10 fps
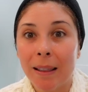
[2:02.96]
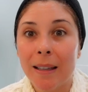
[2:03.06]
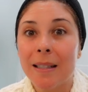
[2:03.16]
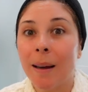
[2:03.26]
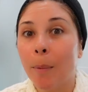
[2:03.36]

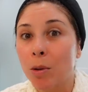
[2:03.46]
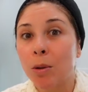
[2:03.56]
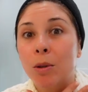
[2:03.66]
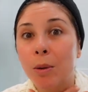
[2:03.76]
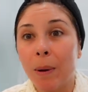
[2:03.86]
this, I'm
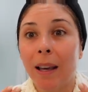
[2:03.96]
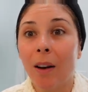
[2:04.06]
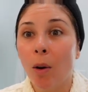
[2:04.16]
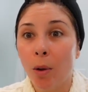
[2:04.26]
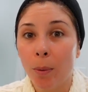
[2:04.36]
also doing it
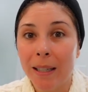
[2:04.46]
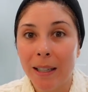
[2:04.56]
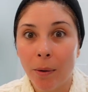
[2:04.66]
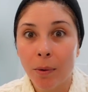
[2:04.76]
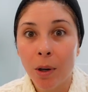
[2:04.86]
all the way
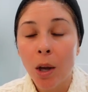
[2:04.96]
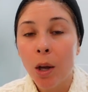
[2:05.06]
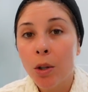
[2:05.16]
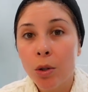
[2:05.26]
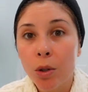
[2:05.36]
down
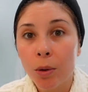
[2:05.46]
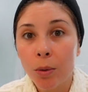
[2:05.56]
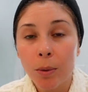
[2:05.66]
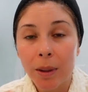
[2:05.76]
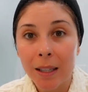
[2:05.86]

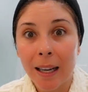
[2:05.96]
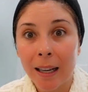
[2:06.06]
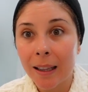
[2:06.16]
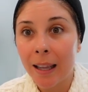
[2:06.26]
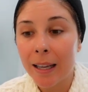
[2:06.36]
to the
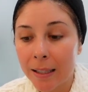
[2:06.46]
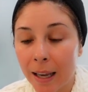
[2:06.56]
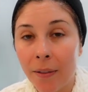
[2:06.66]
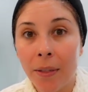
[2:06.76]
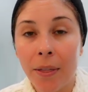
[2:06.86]
décolleté
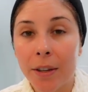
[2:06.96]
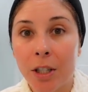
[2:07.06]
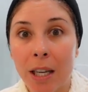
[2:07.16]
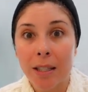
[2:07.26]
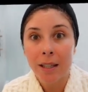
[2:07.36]
and the
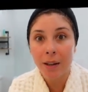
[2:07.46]
chest